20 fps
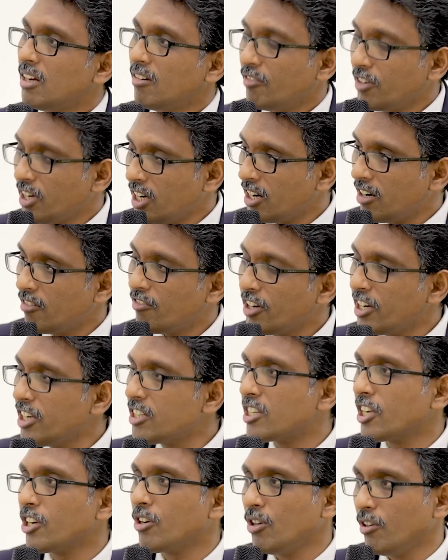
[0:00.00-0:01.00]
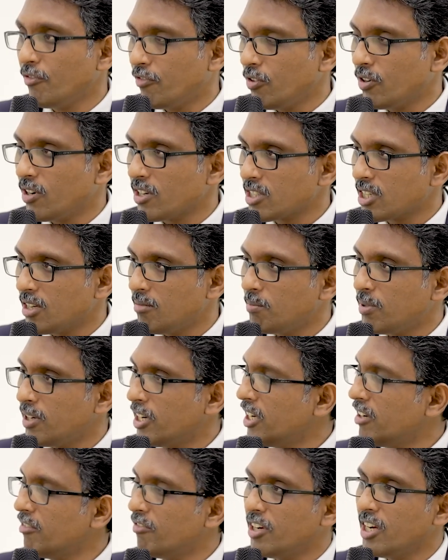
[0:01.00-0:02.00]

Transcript: We are very security focused company.